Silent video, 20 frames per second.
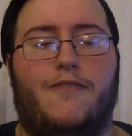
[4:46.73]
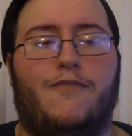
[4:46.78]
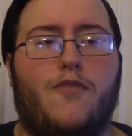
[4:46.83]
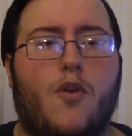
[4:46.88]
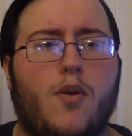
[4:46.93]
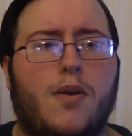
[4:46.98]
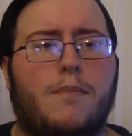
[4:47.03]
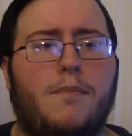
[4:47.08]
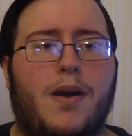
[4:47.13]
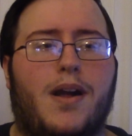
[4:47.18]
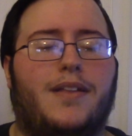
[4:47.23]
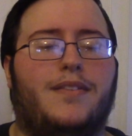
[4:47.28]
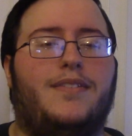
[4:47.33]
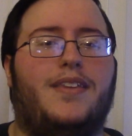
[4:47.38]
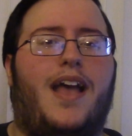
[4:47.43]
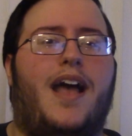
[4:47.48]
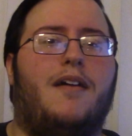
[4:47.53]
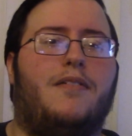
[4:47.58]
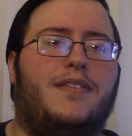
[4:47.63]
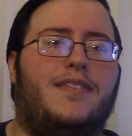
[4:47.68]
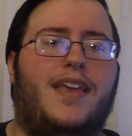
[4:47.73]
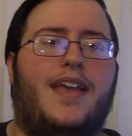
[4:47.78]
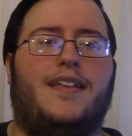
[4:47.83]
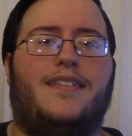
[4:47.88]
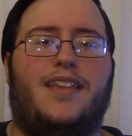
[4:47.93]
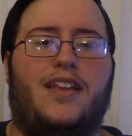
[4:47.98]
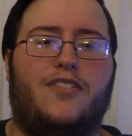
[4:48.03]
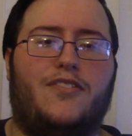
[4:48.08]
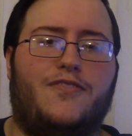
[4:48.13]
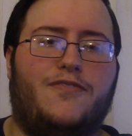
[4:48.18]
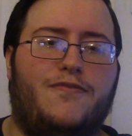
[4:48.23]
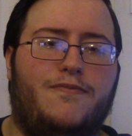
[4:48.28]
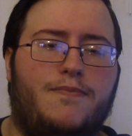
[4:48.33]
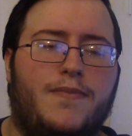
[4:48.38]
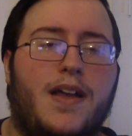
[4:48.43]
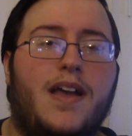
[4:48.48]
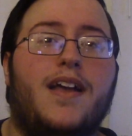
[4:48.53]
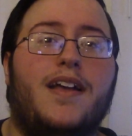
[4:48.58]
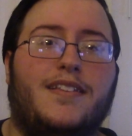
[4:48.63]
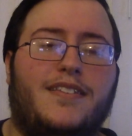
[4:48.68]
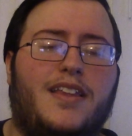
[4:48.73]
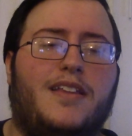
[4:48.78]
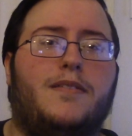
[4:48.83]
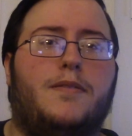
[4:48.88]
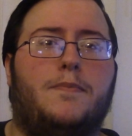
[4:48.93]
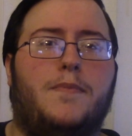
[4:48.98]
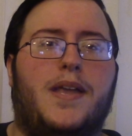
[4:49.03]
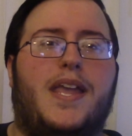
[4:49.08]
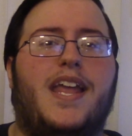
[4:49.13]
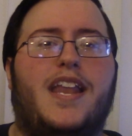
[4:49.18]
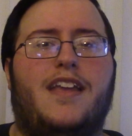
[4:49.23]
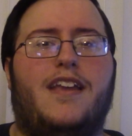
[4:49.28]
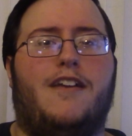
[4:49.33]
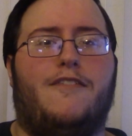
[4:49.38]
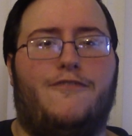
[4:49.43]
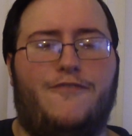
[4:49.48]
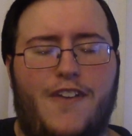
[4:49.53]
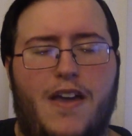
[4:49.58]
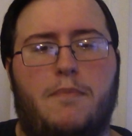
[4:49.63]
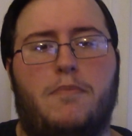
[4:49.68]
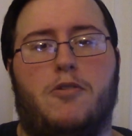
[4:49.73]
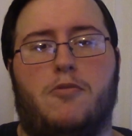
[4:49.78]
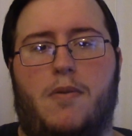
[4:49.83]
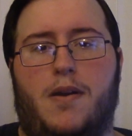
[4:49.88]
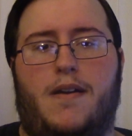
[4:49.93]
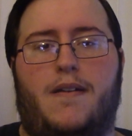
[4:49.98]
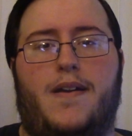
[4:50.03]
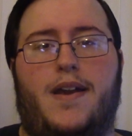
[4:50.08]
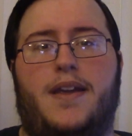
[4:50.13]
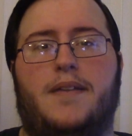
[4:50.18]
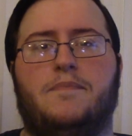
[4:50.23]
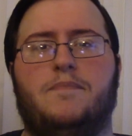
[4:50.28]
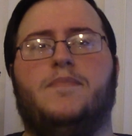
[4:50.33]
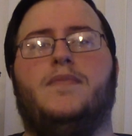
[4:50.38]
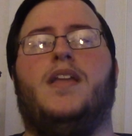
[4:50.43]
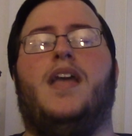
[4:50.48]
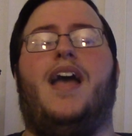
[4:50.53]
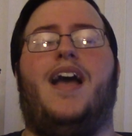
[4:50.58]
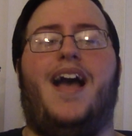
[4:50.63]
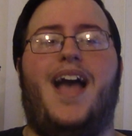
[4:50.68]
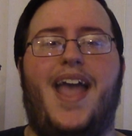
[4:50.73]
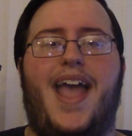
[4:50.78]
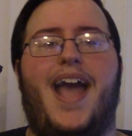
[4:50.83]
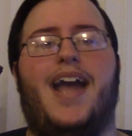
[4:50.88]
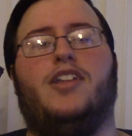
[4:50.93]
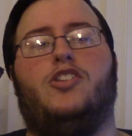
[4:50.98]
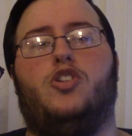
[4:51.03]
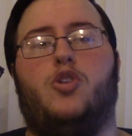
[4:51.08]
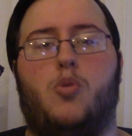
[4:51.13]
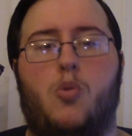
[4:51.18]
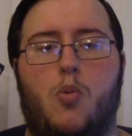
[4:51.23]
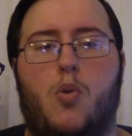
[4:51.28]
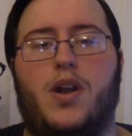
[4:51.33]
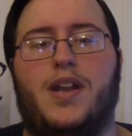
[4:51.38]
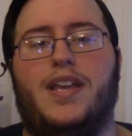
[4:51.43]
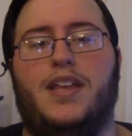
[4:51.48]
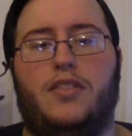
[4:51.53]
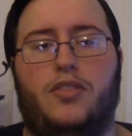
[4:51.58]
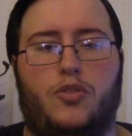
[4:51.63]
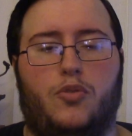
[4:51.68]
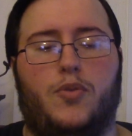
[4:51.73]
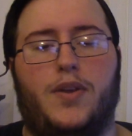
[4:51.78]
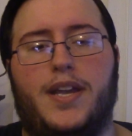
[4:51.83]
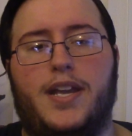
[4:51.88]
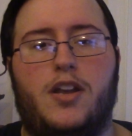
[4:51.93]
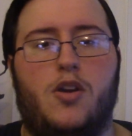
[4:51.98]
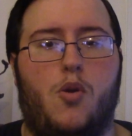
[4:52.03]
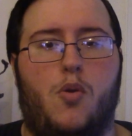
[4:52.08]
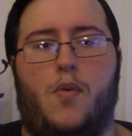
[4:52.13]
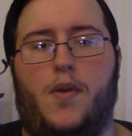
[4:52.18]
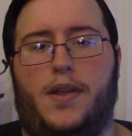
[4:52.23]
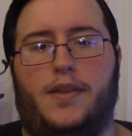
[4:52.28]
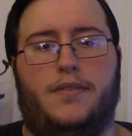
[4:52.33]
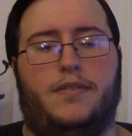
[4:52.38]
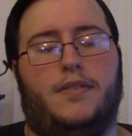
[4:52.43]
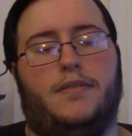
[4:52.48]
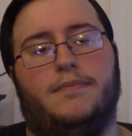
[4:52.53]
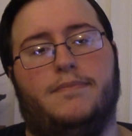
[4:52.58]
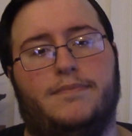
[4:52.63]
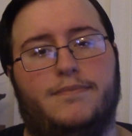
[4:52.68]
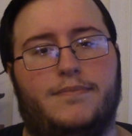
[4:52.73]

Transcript: Four months, I would say, since since beginning of February, I had 23 coins.